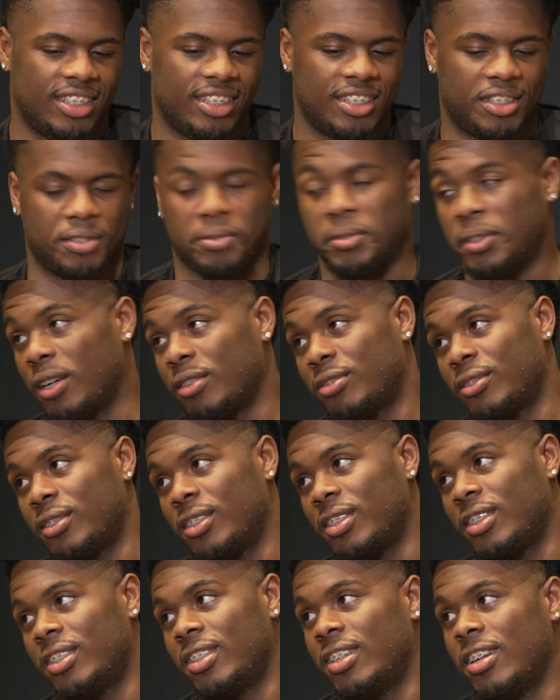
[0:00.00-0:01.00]
She went off on
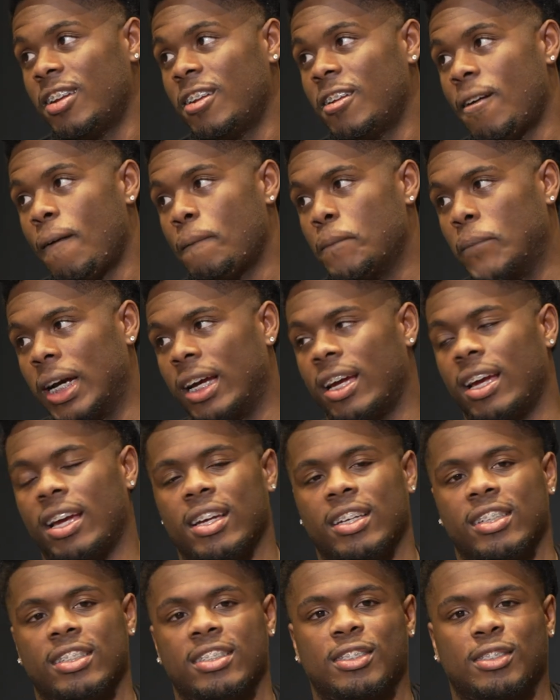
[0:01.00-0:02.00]
her. But
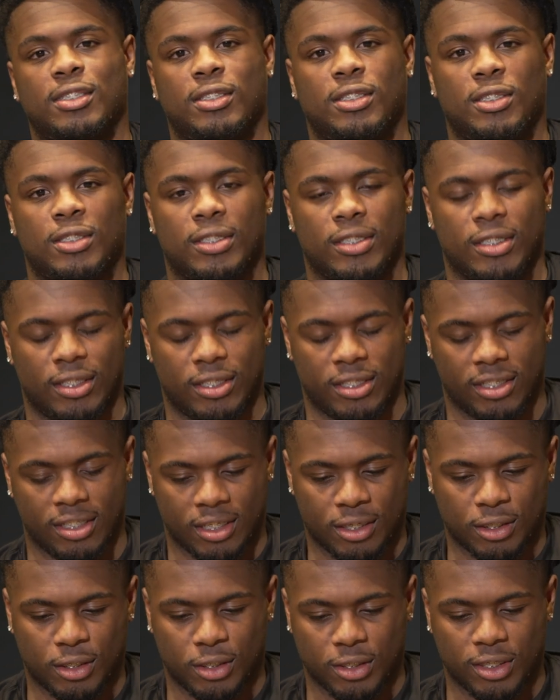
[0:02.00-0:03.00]
just
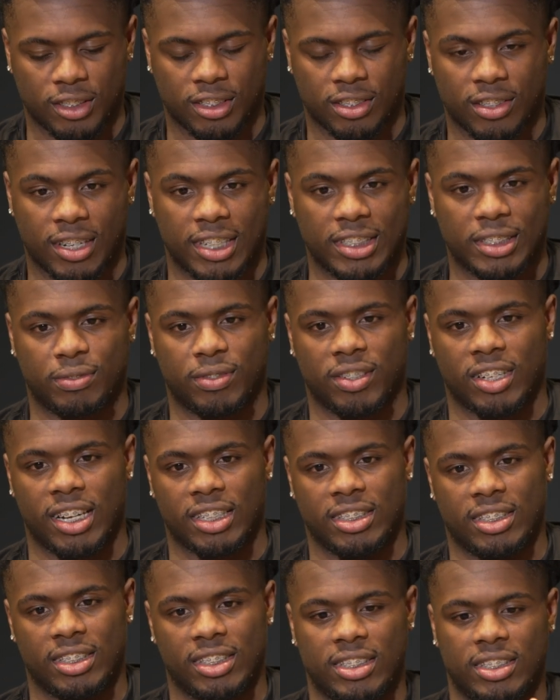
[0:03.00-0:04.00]
long story short, I just felt
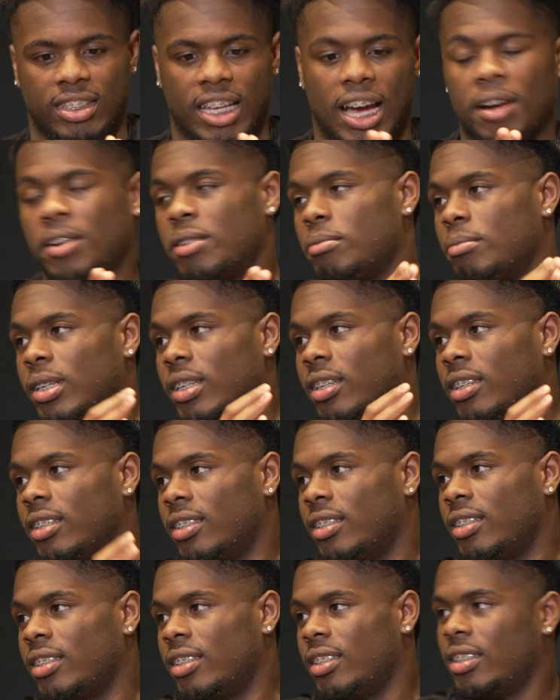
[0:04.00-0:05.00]
like she doubted me,
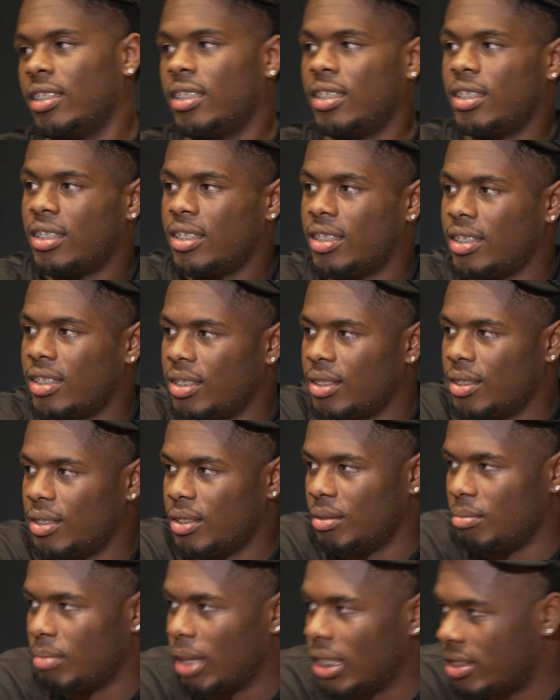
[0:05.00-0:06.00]

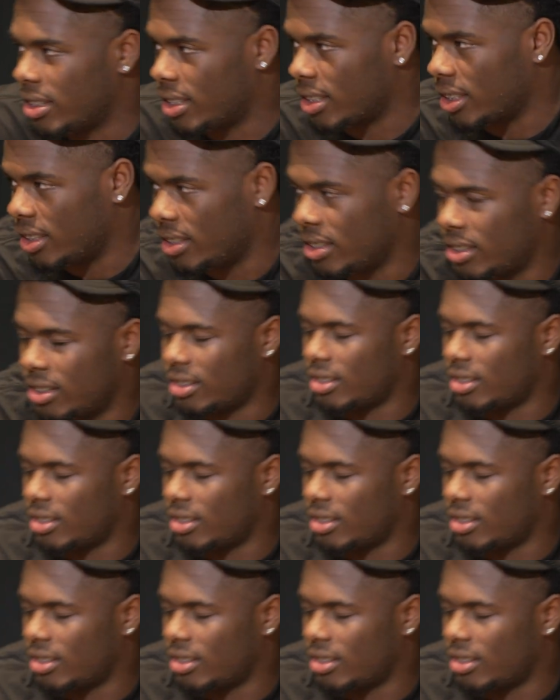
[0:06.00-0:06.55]
basically.